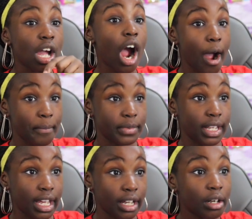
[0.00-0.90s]

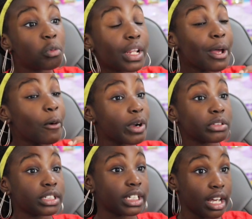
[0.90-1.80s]
update. Well, it will
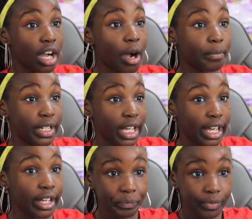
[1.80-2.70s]
say update,
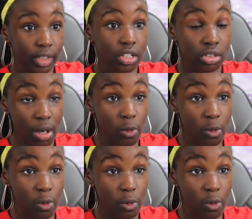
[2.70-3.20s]
so it